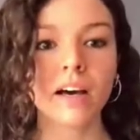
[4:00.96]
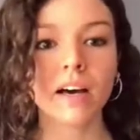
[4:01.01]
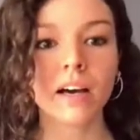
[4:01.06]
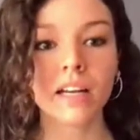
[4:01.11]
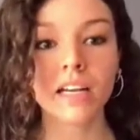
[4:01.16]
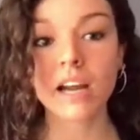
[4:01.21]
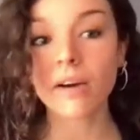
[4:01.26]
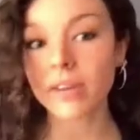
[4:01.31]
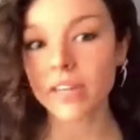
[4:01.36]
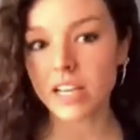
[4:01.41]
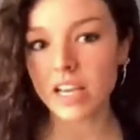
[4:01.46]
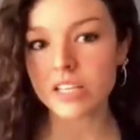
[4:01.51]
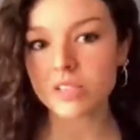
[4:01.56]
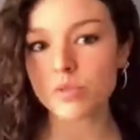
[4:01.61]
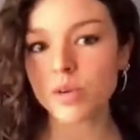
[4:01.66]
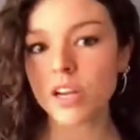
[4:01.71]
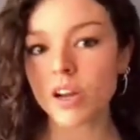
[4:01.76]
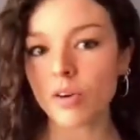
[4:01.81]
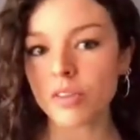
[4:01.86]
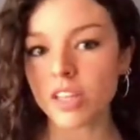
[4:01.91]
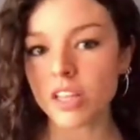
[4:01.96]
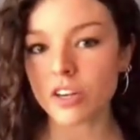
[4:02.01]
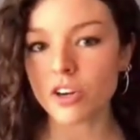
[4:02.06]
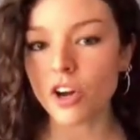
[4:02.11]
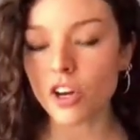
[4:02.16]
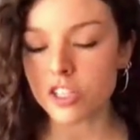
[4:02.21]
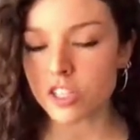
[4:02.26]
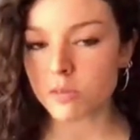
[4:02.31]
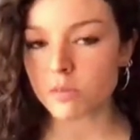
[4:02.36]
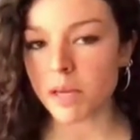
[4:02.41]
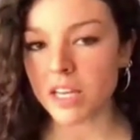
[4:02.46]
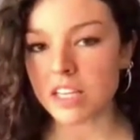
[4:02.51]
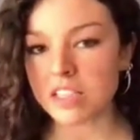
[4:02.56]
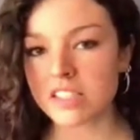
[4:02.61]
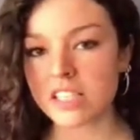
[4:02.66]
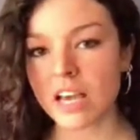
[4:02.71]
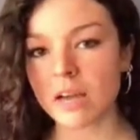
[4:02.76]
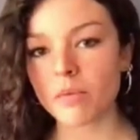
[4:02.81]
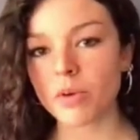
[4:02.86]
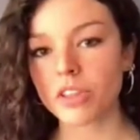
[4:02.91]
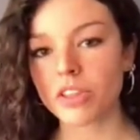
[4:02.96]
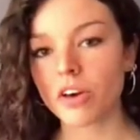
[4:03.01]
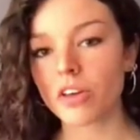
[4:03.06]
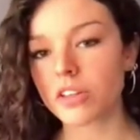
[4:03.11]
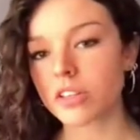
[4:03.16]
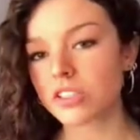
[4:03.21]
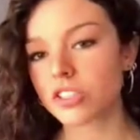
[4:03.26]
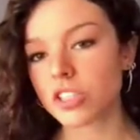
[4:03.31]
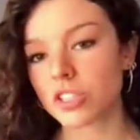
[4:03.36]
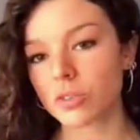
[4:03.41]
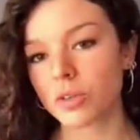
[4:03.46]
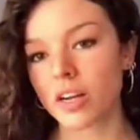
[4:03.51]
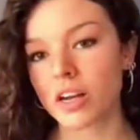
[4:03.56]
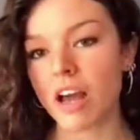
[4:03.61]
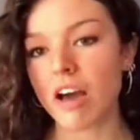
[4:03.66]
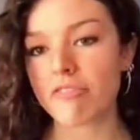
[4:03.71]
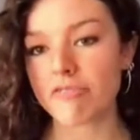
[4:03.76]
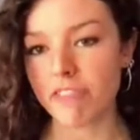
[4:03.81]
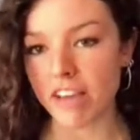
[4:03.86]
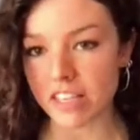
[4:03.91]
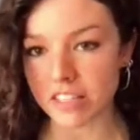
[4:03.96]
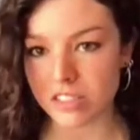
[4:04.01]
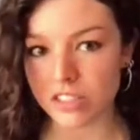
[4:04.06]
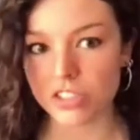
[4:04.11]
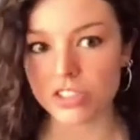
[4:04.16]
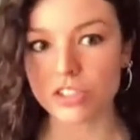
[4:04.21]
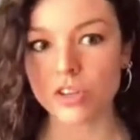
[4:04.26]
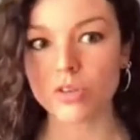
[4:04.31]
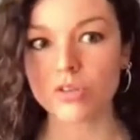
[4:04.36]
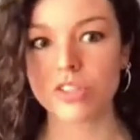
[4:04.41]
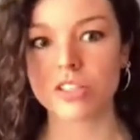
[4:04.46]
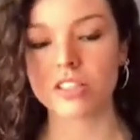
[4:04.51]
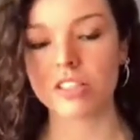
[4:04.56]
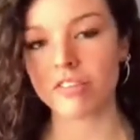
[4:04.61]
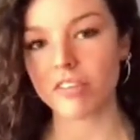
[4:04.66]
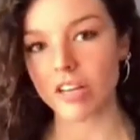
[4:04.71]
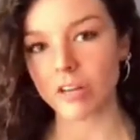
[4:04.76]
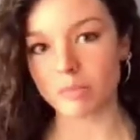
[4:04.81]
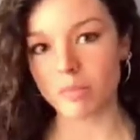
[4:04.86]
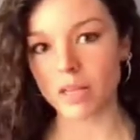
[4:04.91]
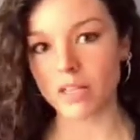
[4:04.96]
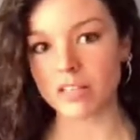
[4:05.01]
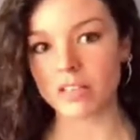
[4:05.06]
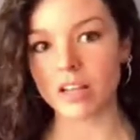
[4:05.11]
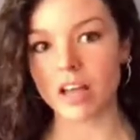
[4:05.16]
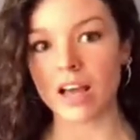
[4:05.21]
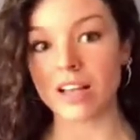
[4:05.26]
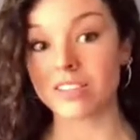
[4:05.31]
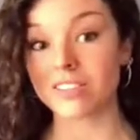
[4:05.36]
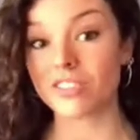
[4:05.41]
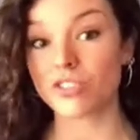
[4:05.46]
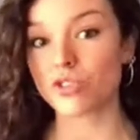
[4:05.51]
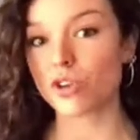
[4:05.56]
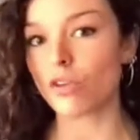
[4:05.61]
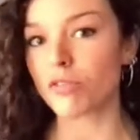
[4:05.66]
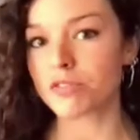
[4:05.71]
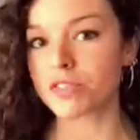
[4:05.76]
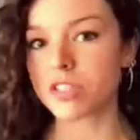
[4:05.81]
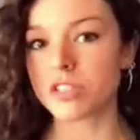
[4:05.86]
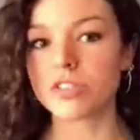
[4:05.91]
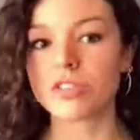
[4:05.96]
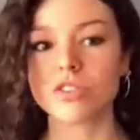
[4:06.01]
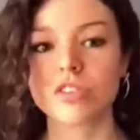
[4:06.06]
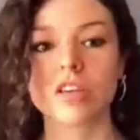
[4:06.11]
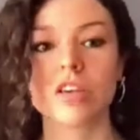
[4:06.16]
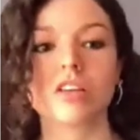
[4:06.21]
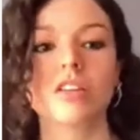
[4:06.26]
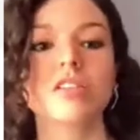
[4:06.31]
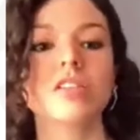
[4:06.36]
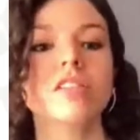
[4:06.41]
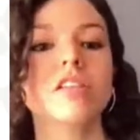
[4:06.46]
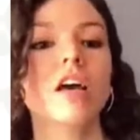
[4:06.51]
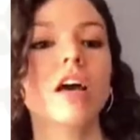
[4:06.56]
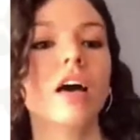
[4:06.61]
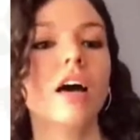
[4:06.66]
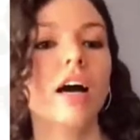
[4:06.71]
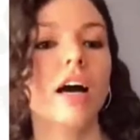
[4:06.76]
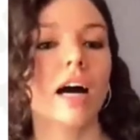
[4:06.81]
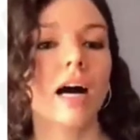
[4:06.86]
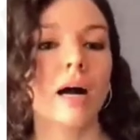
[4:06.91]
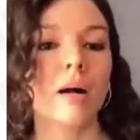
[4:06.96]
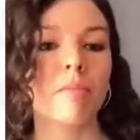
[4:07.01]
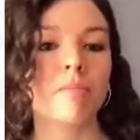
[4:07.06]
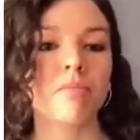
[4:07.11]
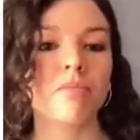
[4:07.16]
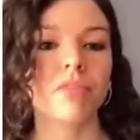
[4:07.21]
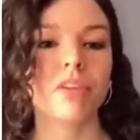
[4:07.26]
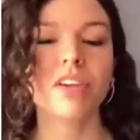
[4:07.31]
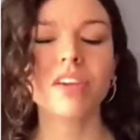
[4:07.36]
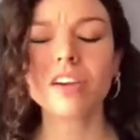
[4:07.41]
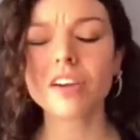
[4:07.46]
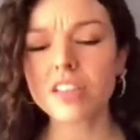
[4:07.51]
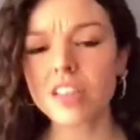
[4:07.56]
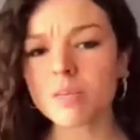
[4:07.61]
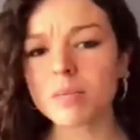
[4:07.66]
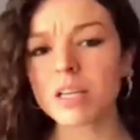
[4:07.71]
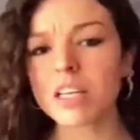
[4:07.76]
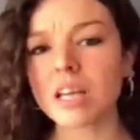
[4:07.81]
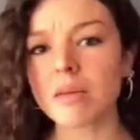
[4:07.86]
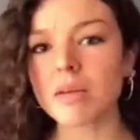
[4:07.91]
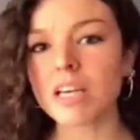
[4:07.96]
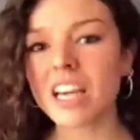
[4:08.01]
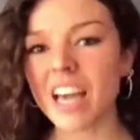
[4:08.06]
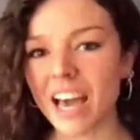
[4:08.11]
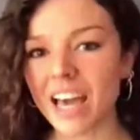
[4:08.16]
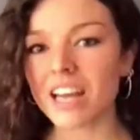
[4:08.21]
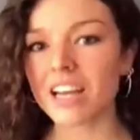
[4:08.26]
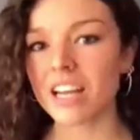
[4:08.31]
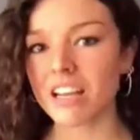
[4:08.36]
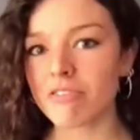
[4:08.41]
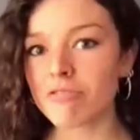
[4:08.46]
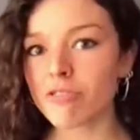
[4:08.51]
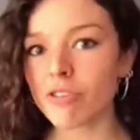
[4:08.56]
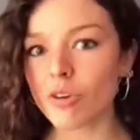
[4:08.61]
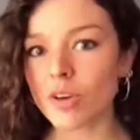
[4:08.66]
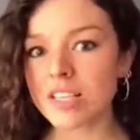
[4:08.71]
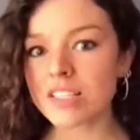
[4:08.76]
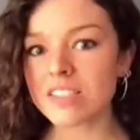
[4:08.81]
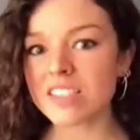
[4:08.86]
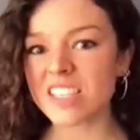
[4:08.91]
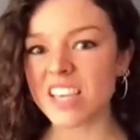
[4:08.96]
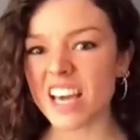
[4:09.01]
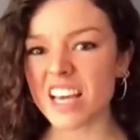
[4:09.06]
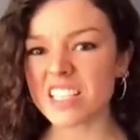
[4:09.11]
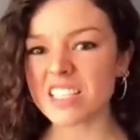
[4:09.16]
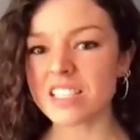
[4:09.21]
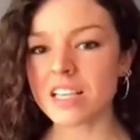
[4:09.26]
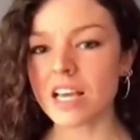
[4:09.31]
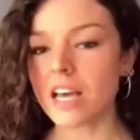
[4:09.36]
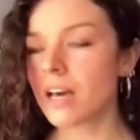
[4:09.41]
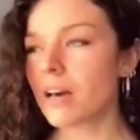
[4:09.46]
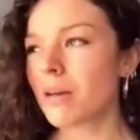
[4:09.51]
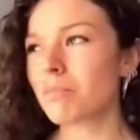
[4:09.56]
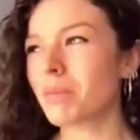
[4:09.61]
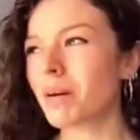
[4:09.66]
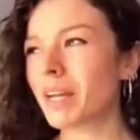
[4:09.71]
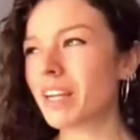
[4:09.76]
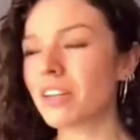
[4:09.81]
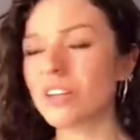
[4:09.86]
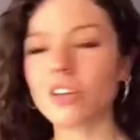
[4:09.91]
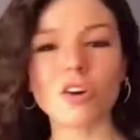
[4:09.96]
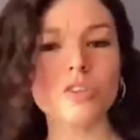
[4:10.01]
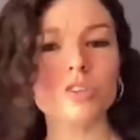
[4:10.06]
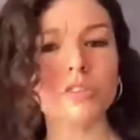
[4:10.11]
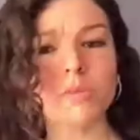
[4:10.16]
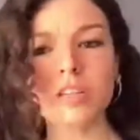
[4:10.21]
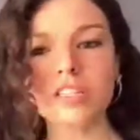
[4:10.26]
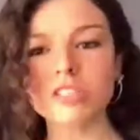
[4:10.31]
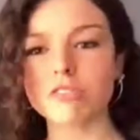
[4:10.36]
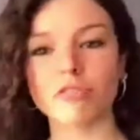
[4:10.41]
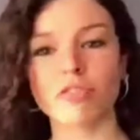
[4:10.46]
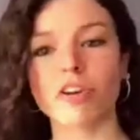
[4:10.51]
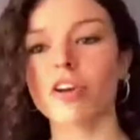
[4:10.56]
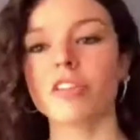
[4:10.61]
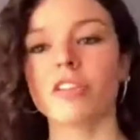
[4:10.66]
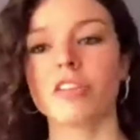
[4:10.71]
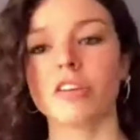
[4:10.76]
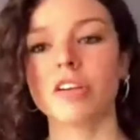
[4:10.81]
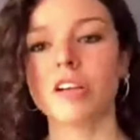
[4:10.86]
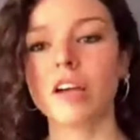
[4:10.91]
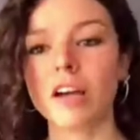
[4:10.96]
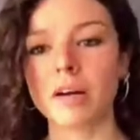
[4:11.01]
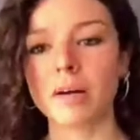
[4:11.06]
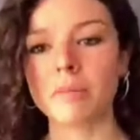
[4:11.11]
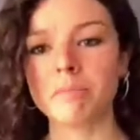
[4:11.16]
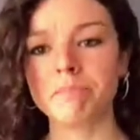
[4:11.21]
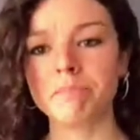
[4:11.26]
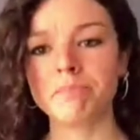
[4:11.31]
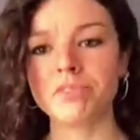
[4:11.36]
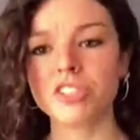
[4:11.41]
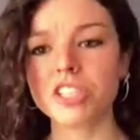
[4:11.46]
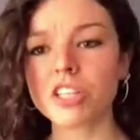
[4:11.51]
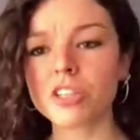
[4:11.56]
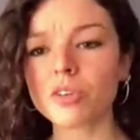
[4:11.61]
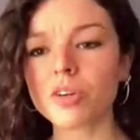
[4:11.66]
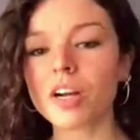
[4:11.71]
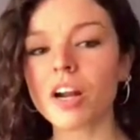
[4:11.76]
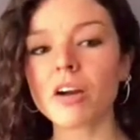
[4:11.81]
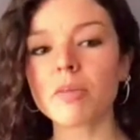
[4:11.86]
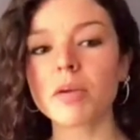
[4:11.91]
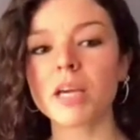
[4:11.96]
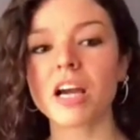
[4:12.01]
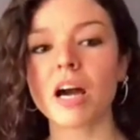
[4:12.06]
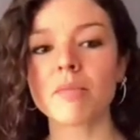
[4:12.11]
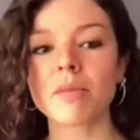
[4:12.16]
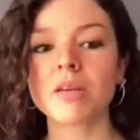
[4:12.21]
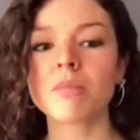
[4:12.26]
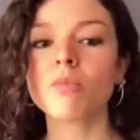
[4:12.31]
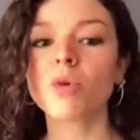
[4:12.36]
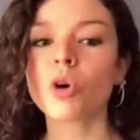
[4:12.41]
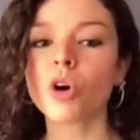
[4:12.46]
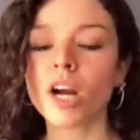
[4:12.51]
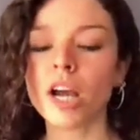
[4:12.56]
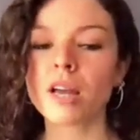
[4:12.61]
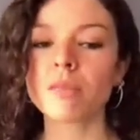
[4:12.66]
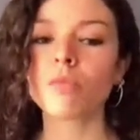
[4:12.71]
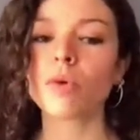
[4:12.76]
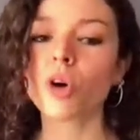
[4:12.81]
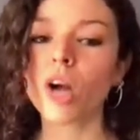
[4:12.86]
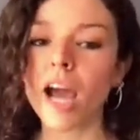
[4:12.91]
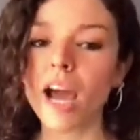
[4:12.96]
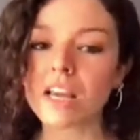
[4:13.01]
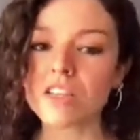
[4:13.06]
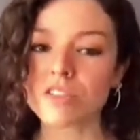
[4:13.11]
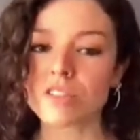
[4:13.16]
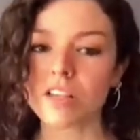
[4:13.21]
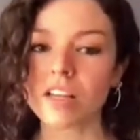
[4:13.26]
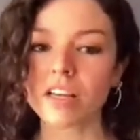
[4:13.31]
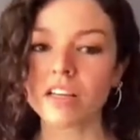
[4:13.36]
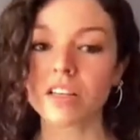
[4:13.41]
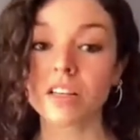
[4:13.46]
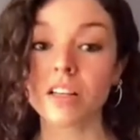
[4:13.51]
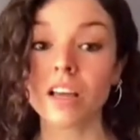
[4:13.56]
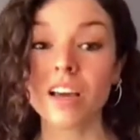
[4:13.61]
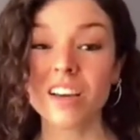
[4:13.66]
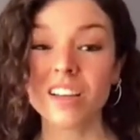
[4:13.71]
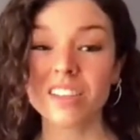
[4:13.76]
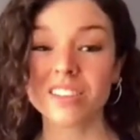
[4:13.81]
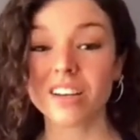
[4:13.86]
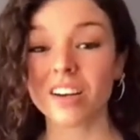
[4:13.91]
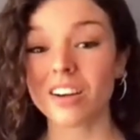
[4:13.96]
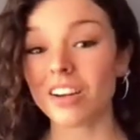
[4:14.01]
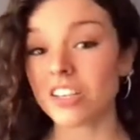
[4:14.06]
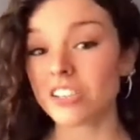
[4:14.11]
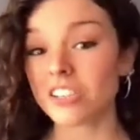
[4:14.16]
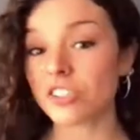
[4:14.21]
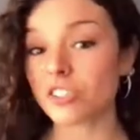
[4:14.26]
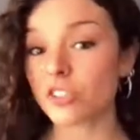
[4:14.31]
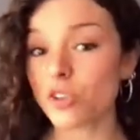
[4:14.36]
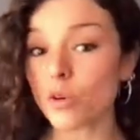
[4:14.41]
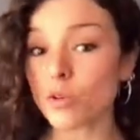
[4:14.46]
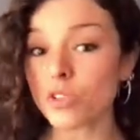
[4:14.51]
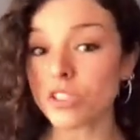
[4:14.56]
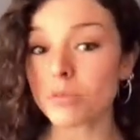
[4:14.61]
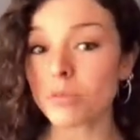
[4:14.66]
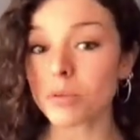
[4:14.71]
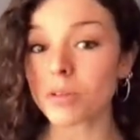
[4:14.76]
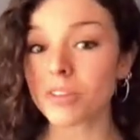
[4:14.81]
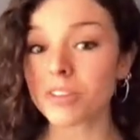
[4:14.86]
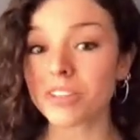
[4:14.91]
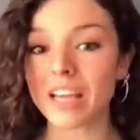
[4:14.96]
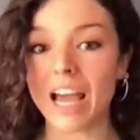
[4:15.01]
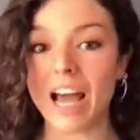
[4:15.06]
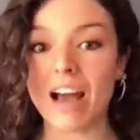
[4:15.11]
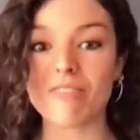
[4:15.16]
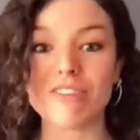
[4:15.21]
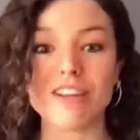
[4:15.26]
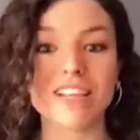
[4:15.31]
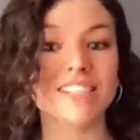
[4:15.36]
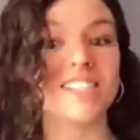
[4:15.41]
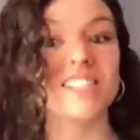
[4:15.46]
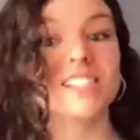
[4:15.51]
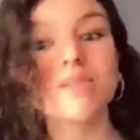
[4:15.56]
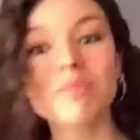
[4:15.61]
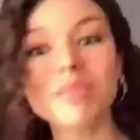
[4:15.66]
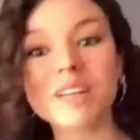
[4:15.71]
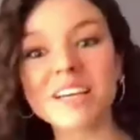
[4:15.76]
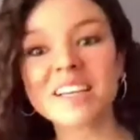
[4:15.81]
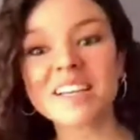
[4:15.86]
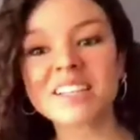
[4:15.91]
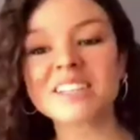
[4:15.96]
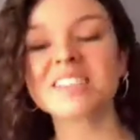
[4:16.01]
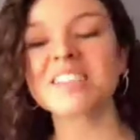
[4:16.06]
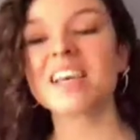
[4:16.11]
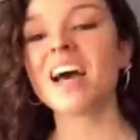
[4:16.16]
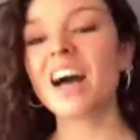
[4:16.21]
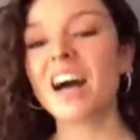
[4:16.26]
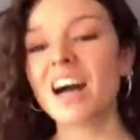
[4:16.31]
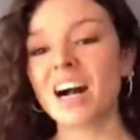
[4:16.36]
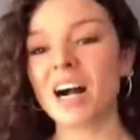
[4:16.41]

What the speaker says: Nowadays, we know that not spending time with other children affects their social development and soft skills. Here, the pandemic had an influence, yes, but it goes much further. Children are becoming more and more isolated. They are less sociable. They have less siblings.